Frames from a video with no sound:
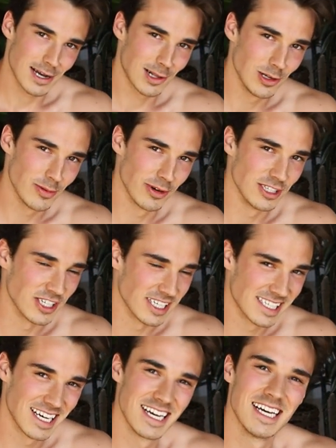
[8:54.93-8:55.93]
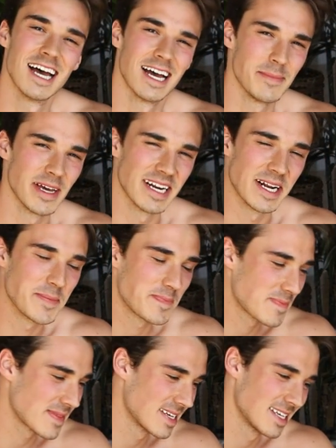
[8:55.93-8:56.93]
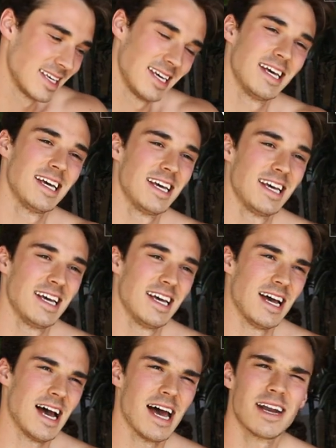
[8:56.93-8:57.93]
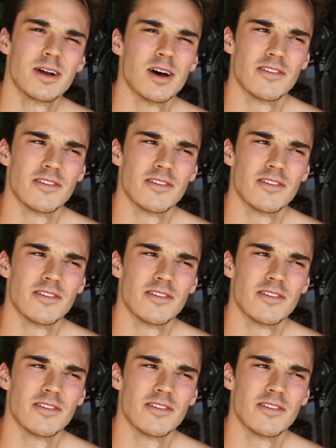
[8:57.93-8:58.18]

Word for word: glute bridges. I made it up. I don't